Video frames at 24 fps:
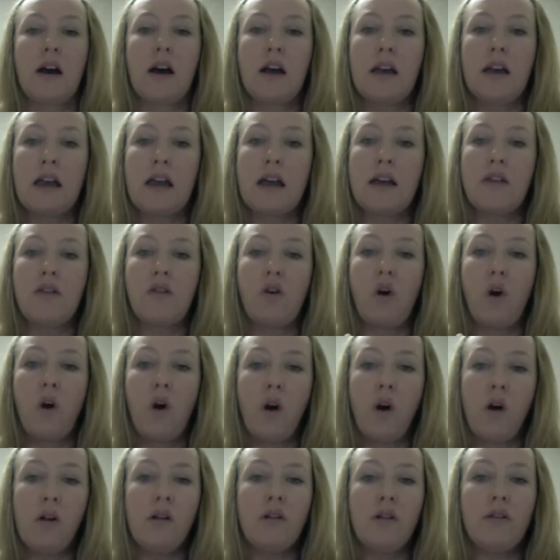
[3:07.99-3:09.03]
And
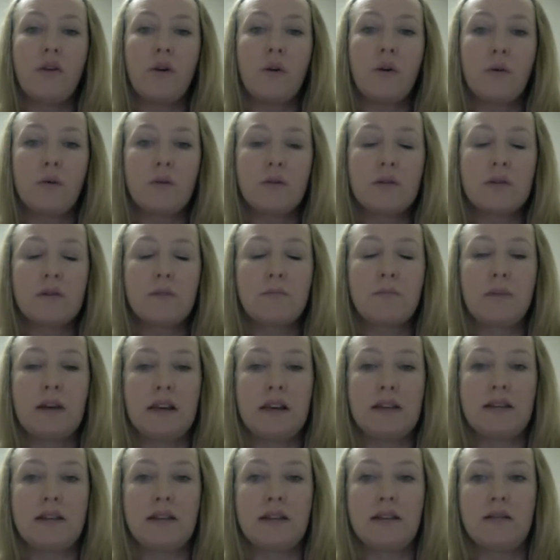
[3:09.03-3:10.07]
all of those
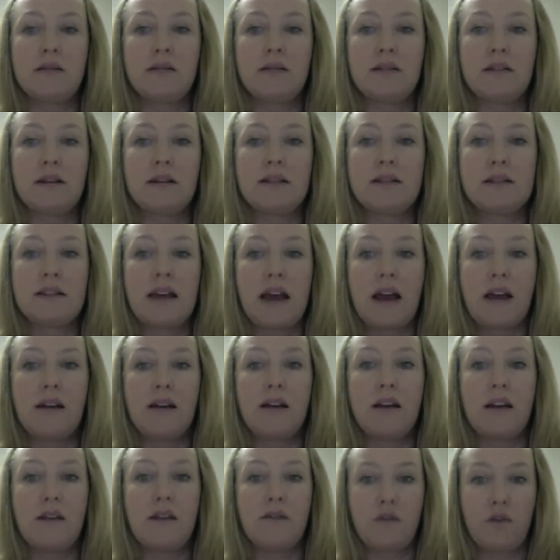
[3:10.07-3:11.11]
pieces send
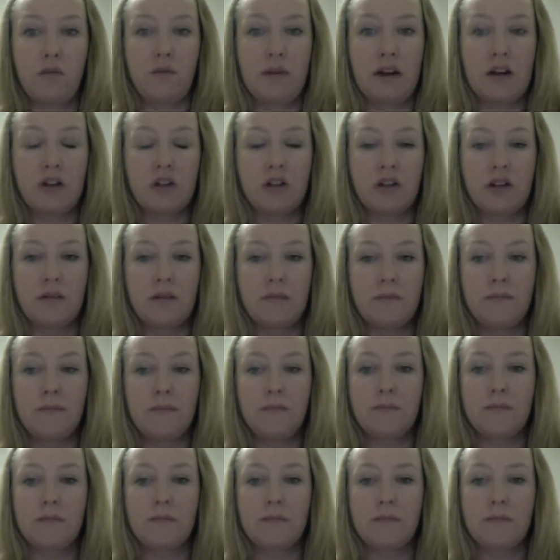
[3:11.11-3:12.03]
information.